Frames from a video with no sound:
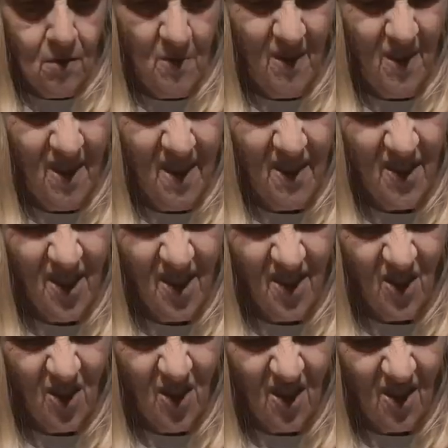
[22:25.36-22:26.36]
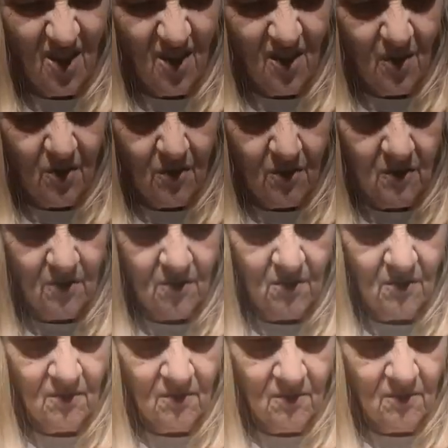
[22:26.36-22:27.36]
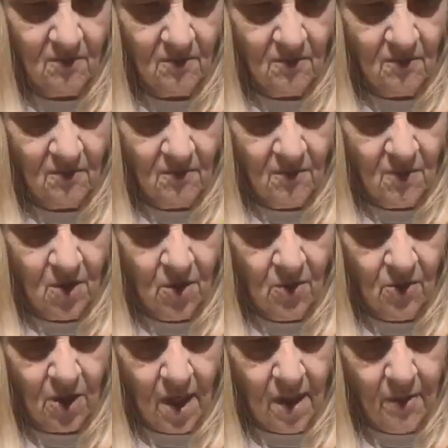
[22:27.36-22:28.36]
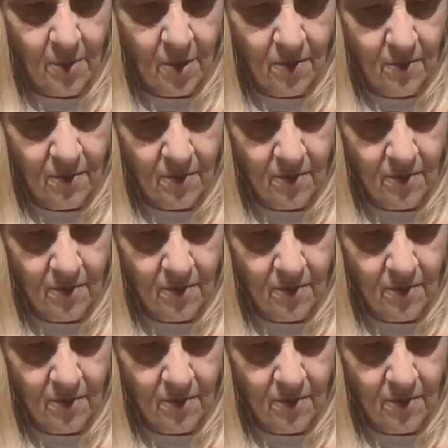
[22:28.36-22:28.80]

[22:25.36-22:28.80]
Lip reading: But it just looks too shabby.